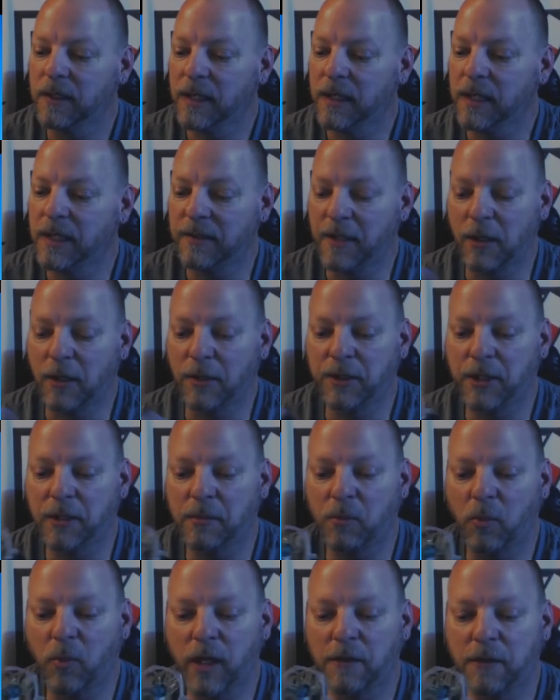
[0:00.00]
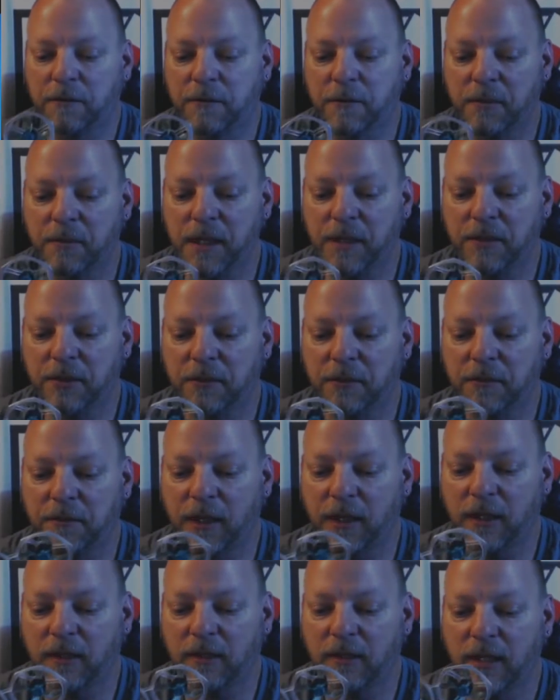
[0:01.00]
It's held up well for me so
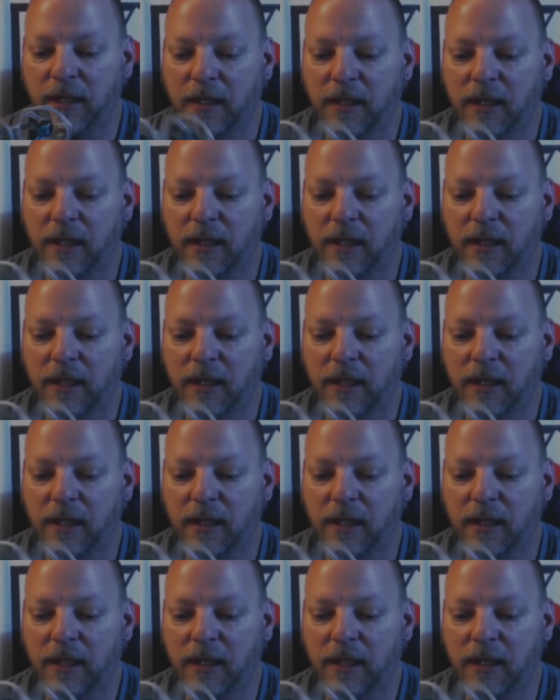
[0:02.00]
far.